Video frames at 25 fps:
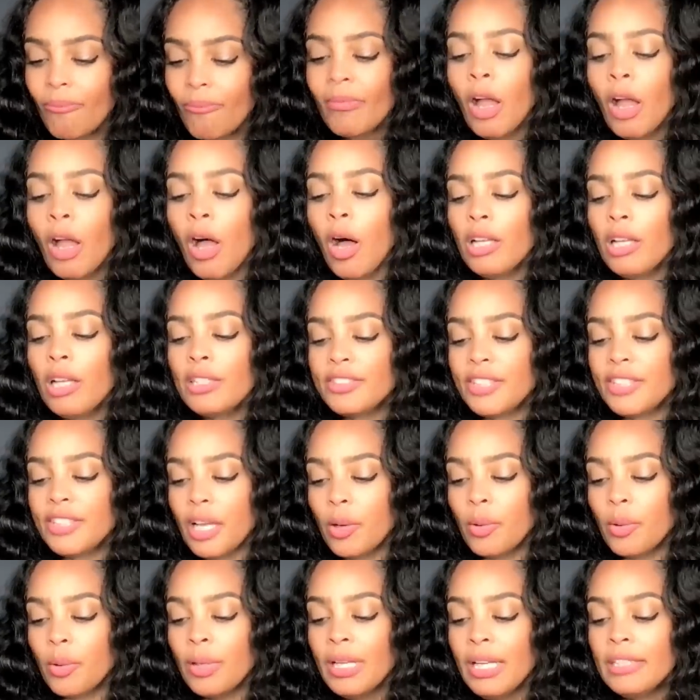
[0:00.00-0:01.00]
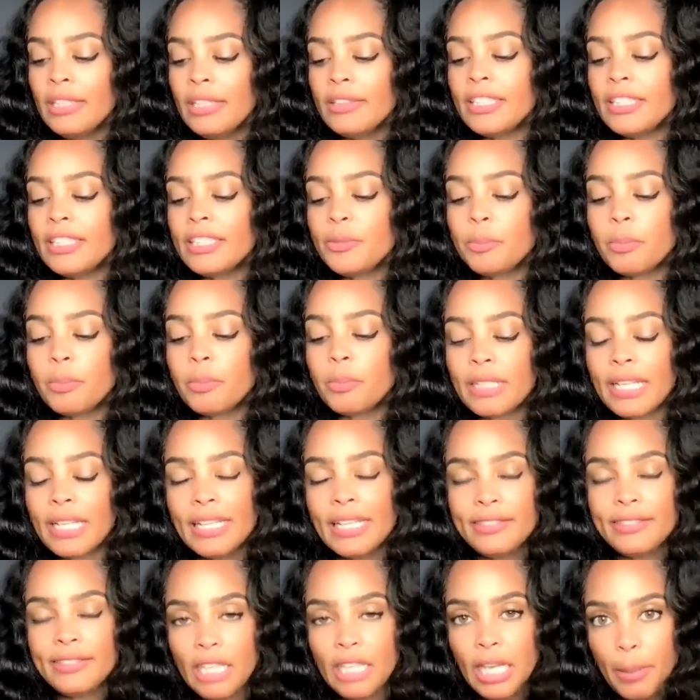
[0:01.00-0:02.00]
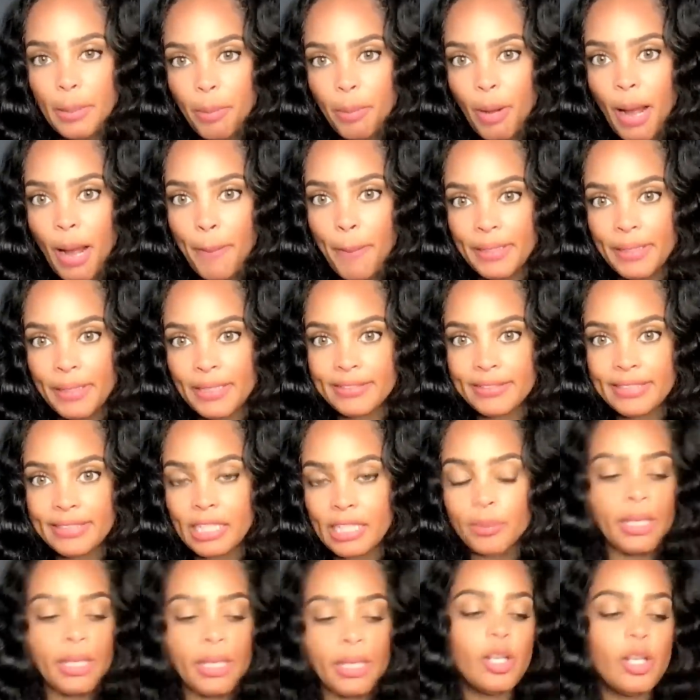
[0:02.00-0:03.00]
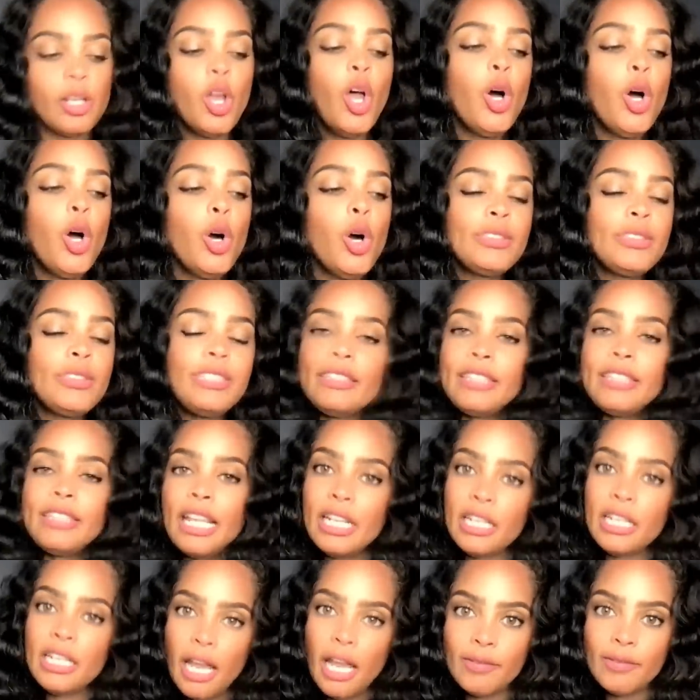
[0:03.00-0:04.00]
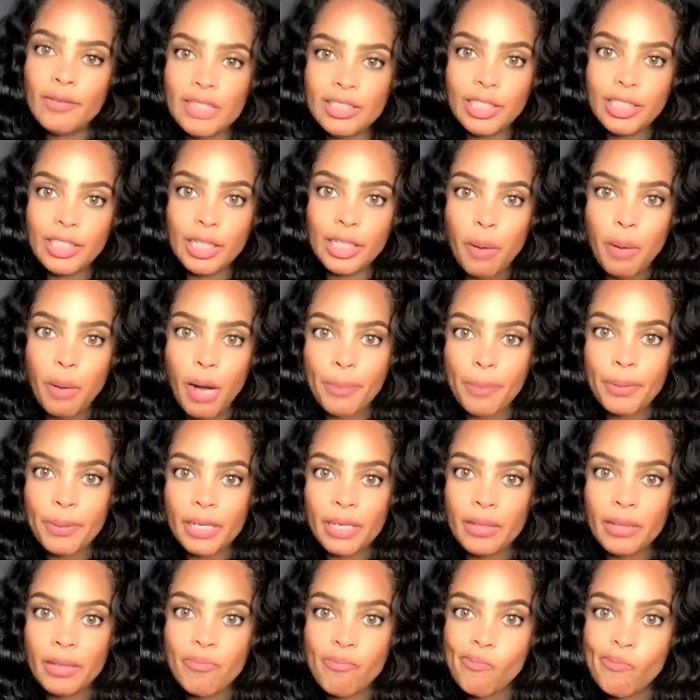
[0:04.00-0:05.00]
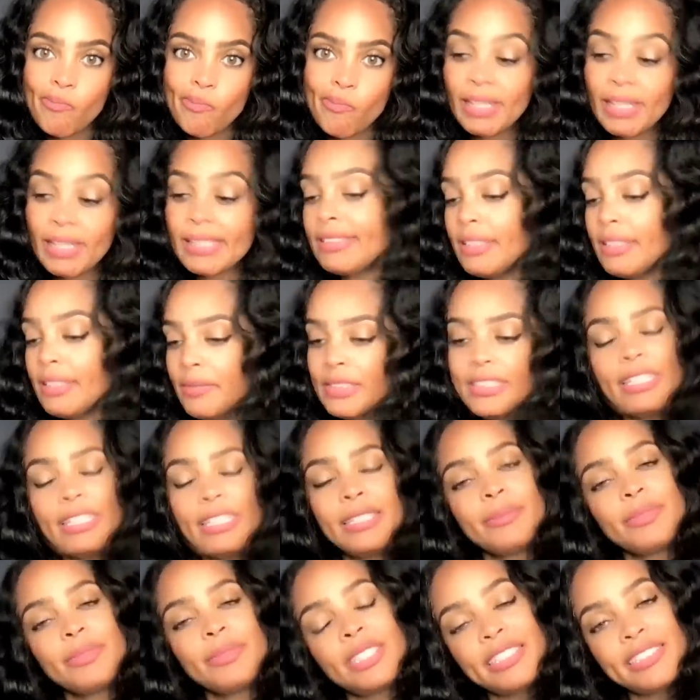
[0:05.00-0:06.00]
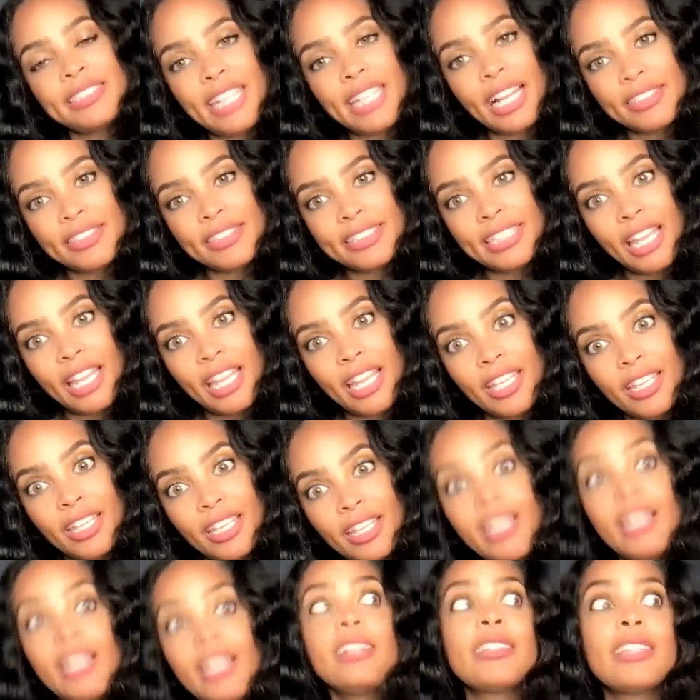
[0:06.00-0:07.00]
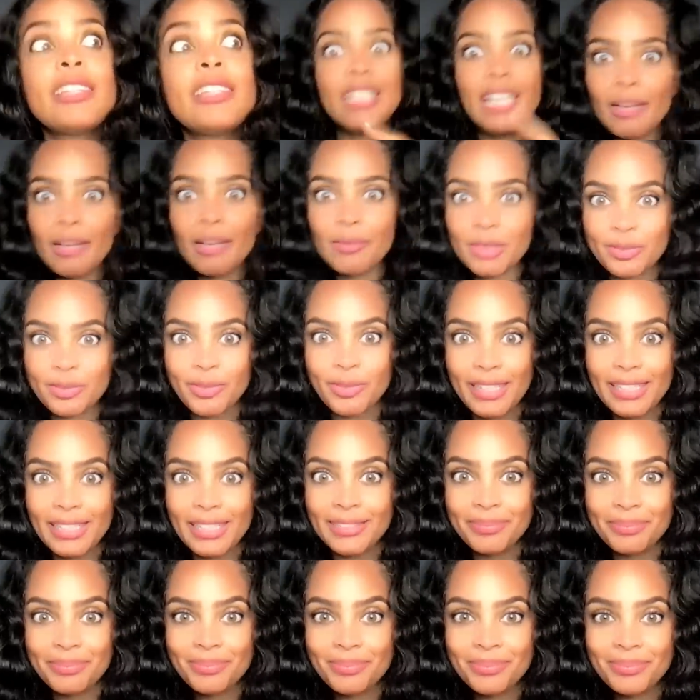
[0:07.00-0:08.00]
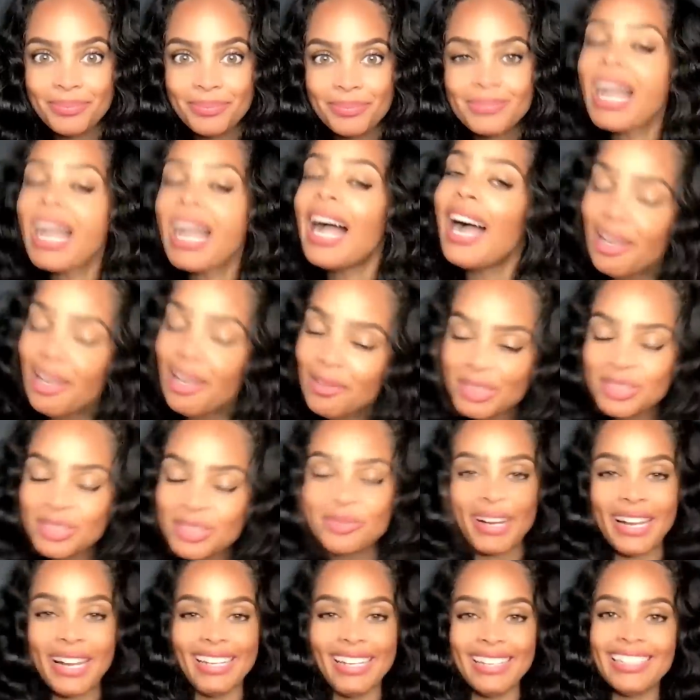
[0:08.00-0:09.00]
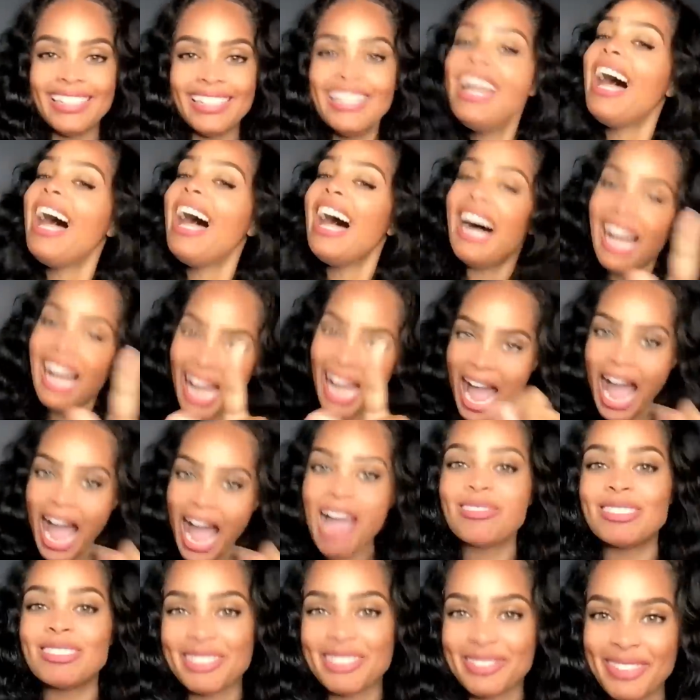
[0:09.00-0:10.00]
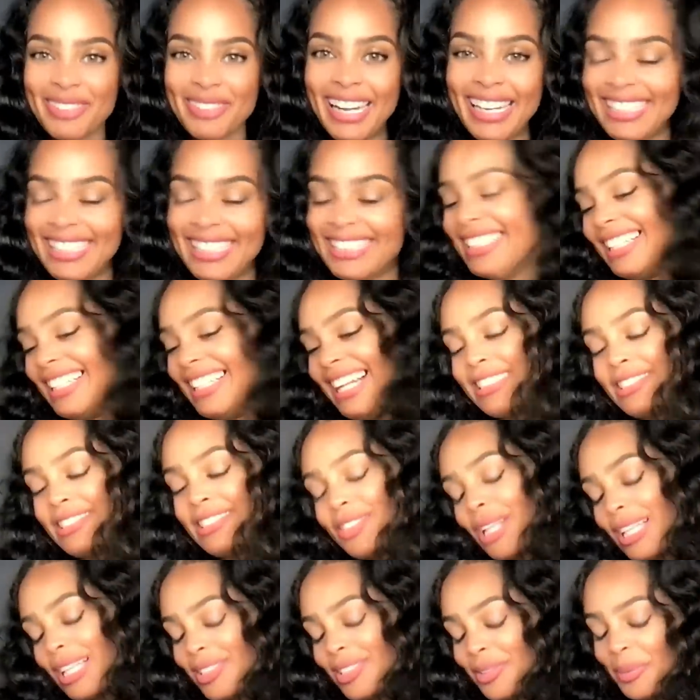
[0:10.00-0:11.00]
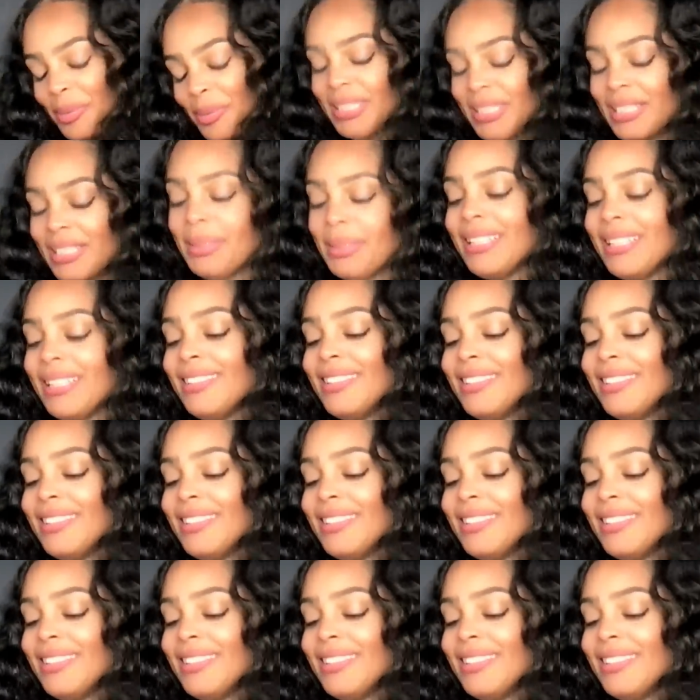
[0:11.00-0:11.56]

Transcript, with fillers: Also, this custody and property settlement. Who said they didn't have any shared property? Because even TMZ is now saying that was right. I was right. I was right. I just I just want everybody to know